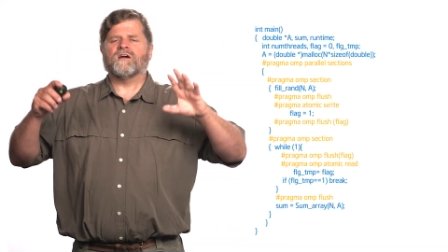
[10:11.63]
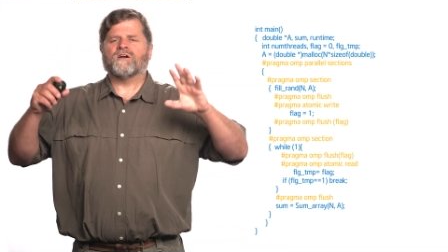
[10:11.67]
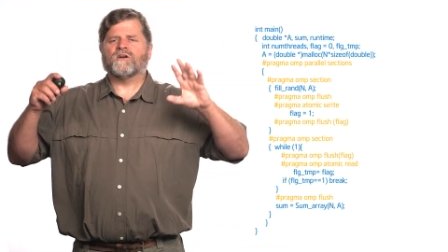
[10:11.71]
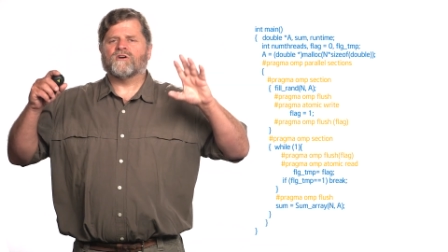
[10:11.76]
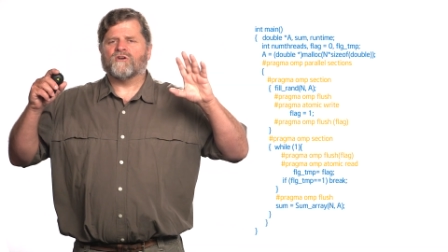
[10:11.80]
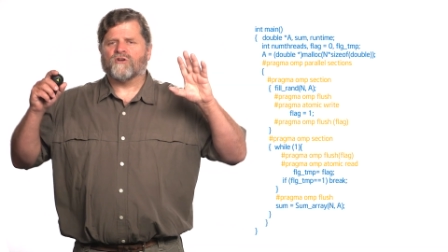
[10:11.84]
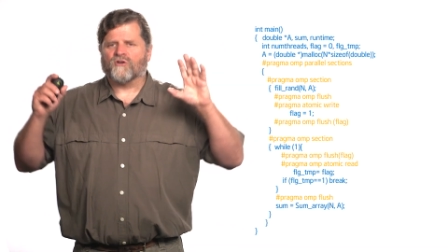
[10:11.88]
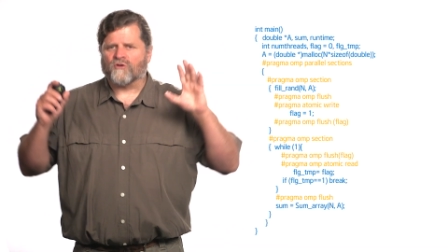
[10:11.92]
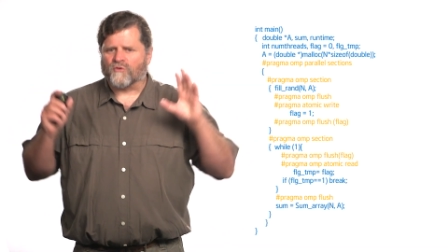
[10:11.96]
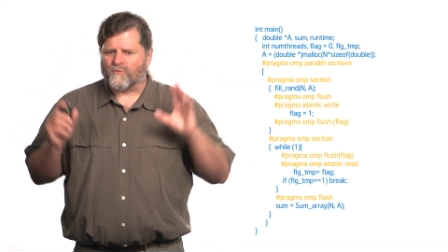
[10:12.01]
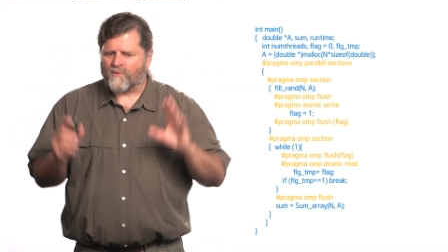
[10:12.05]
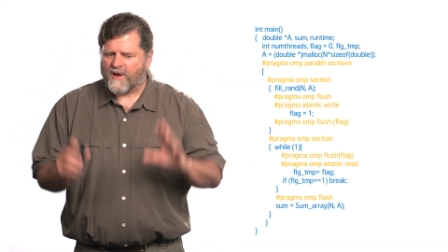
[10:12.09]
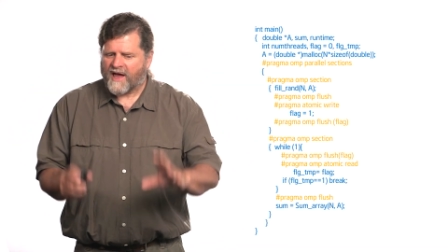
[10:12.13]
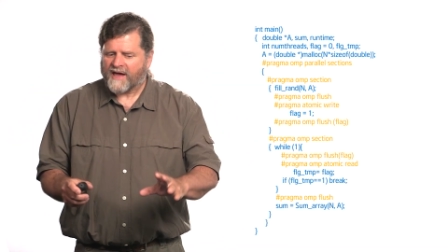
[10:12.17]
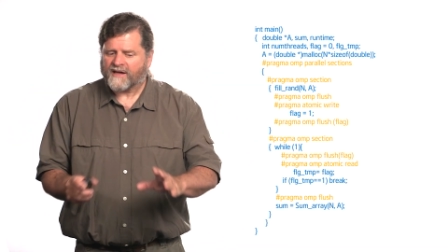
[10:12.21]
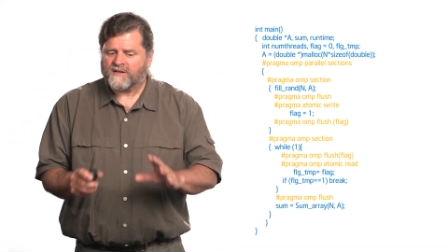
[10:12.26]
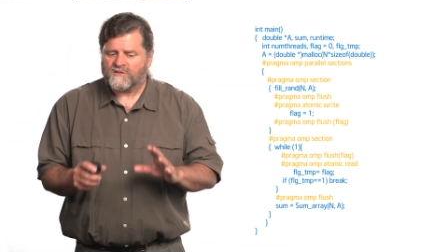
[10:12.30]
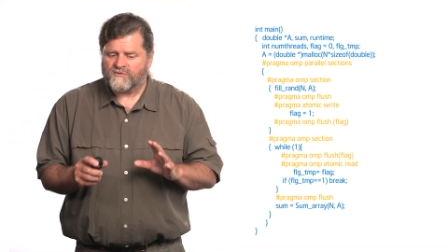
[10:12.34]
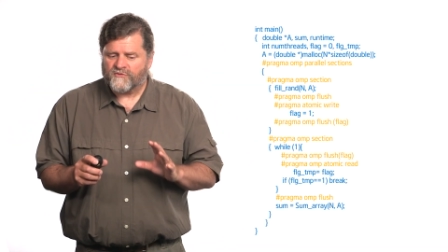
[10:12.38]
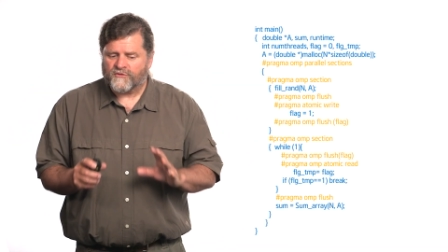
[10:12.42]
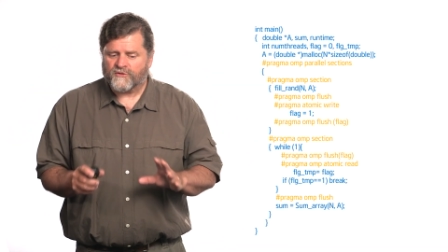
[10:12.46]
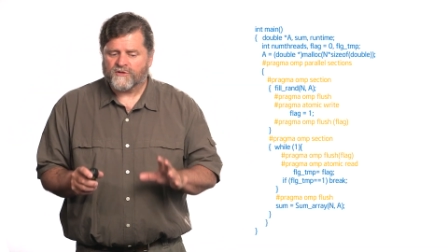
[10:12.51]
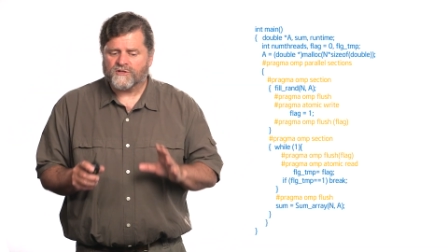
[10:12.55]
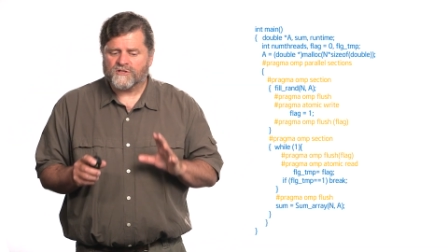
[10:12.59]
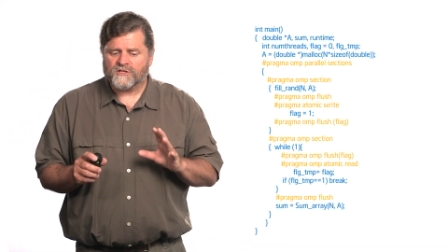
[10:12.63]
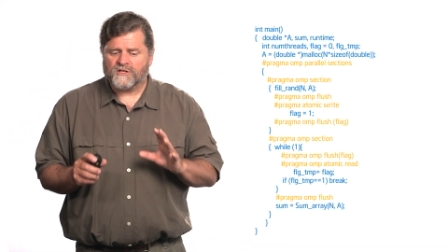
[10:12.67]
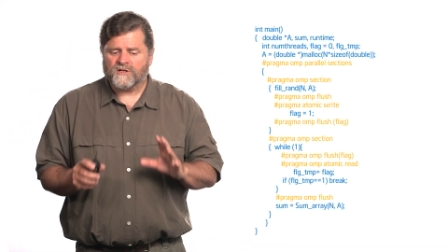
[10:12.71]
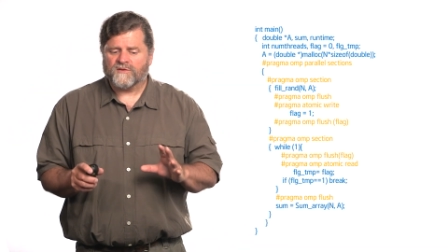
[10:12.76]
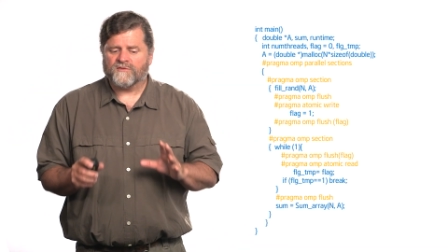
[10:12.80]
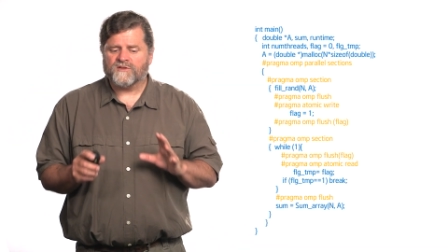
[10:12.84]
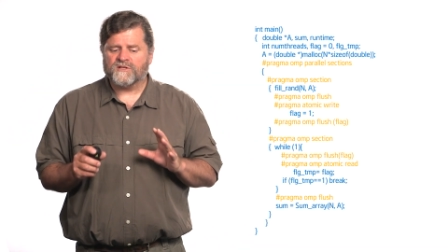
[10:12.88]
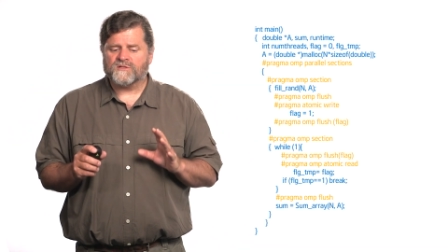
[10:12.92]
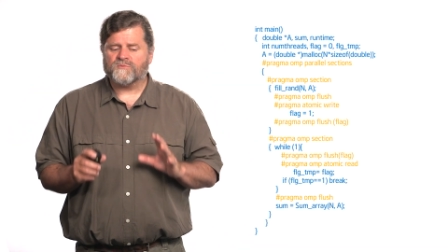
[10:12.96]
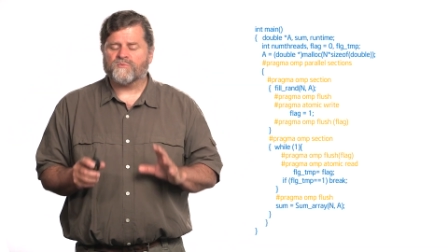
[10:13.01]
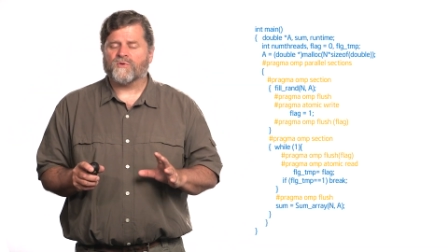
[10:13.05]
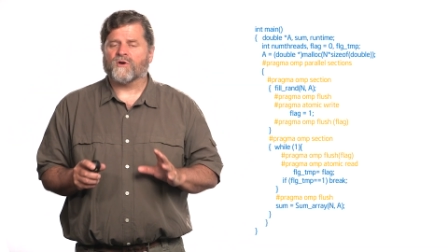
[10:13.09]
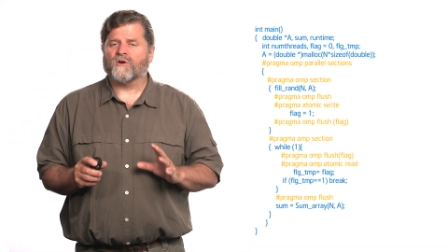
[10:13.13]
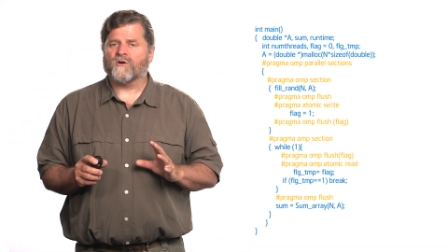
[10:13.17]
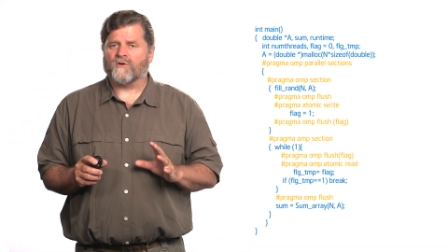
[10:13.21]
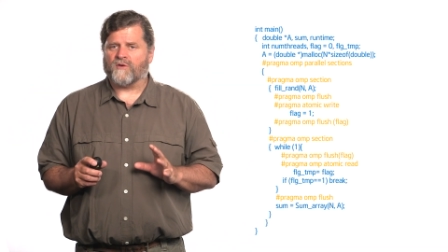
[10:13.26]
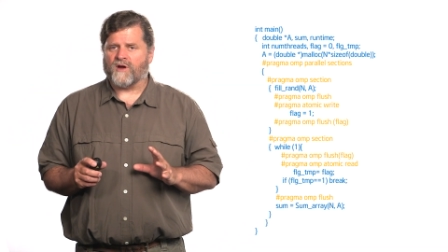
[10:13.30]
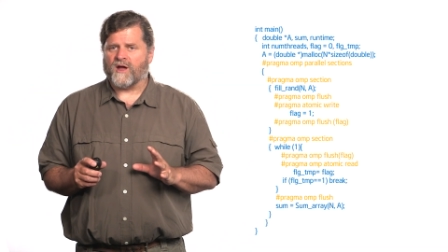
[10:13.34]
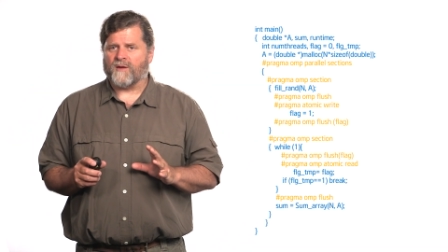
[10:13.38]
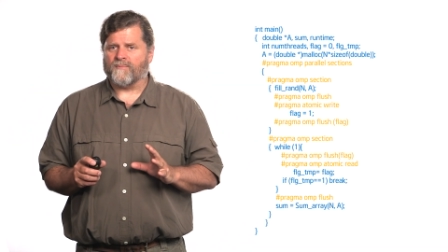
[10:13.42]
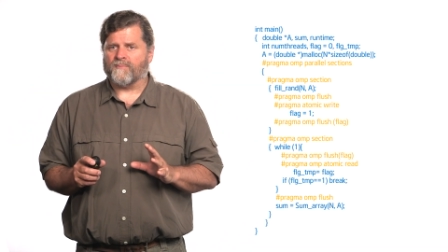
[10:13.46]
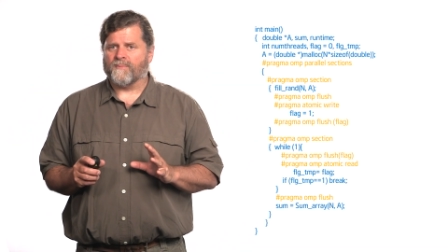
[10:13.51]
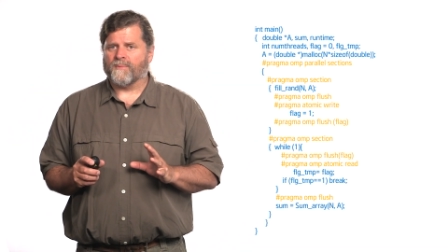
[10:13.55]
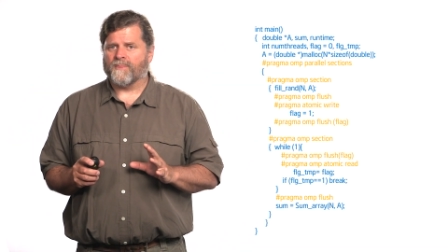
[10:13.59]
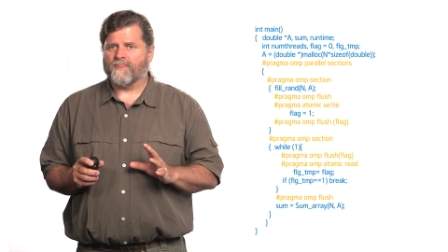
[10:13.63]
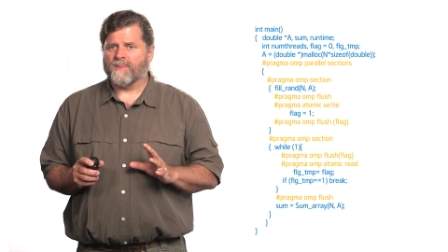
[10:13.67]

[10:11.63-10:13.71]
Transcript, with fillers: correct version of this program.